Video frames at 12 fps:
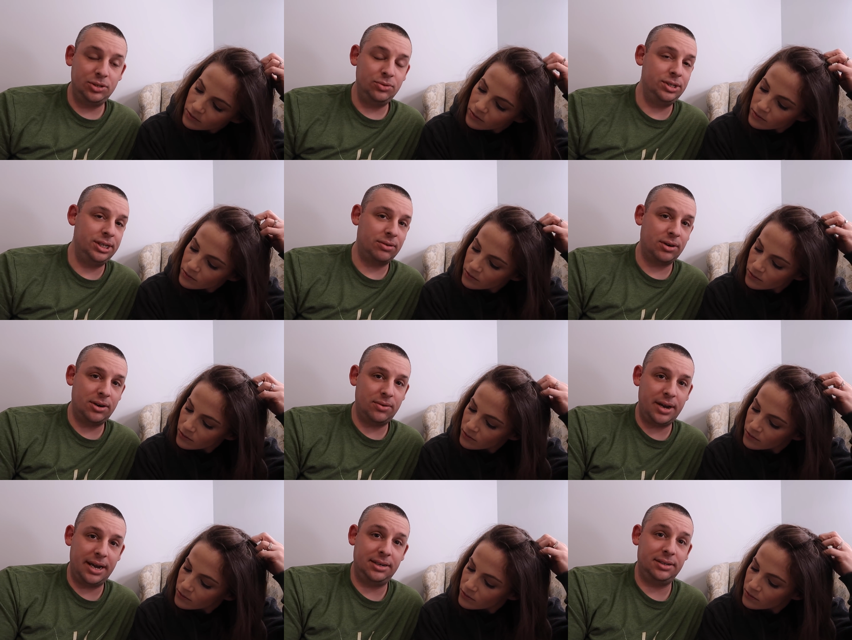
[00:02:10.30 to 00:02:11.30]
Speaker 1: to
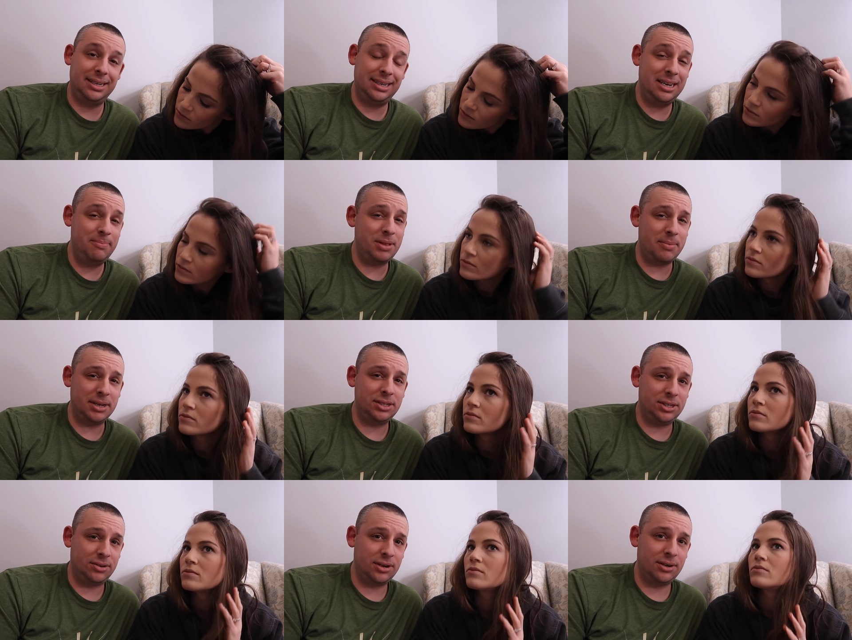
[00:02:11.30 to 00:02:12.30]
zero and keep them at
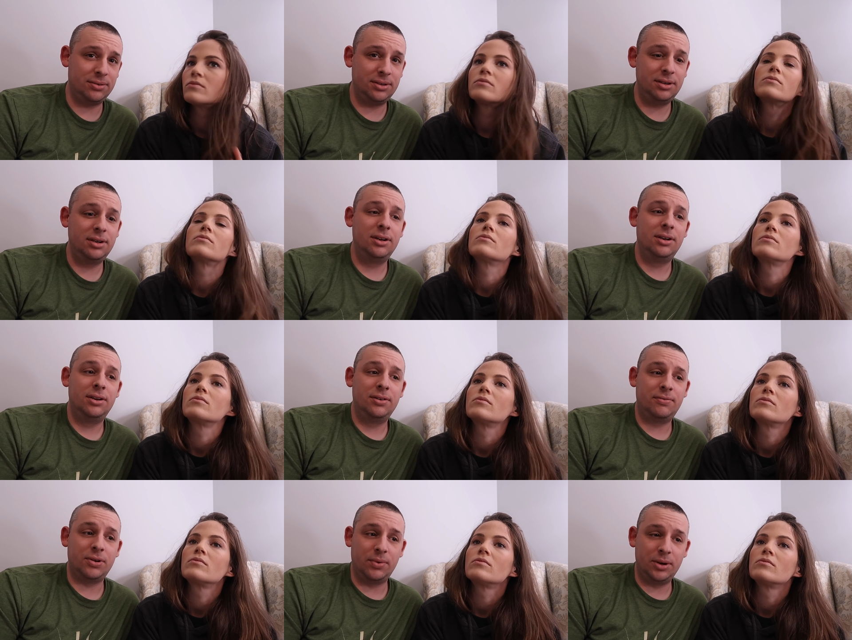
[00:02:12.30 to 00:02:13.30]
zero
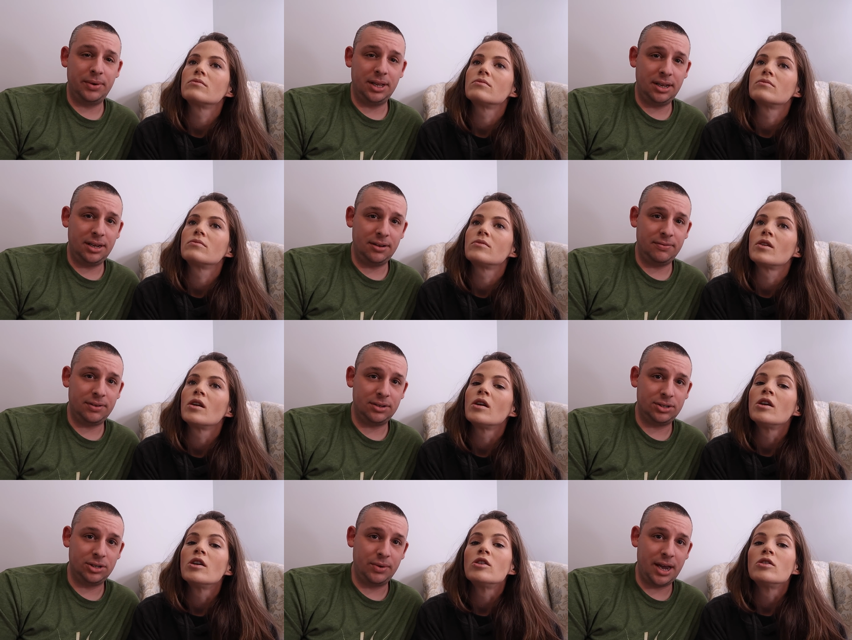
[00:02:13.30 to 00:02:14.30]
for when we leave.
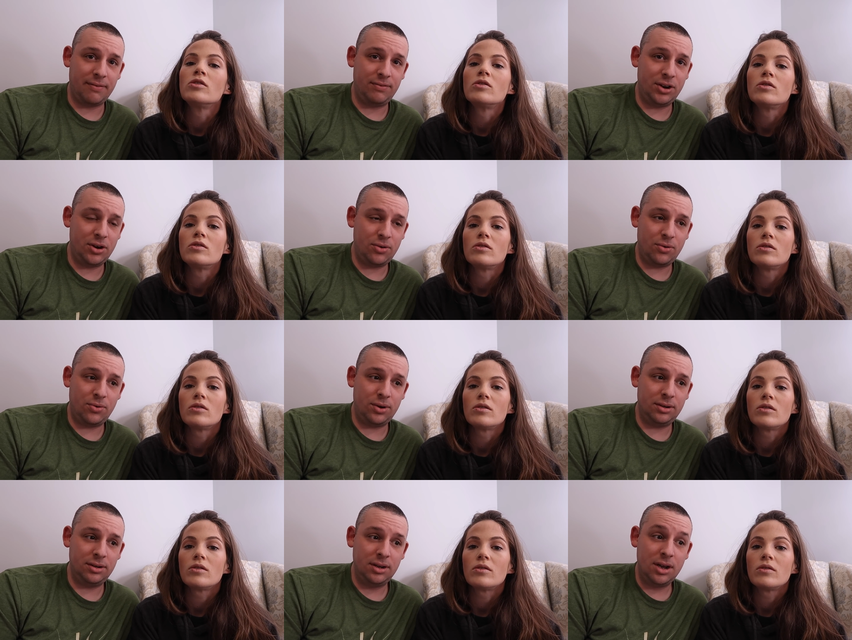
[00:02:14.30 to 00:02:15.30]
So we have
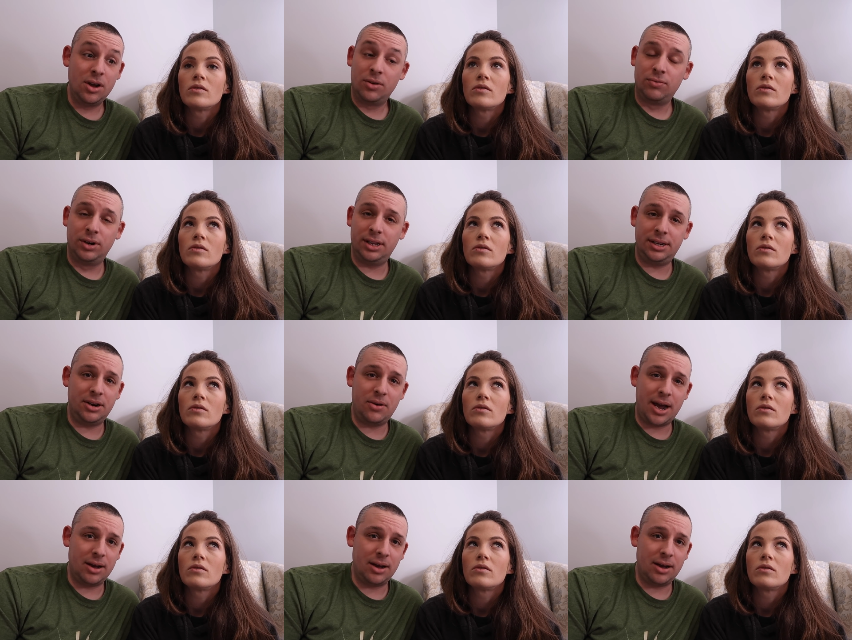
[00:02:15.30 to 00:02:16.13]
no, really no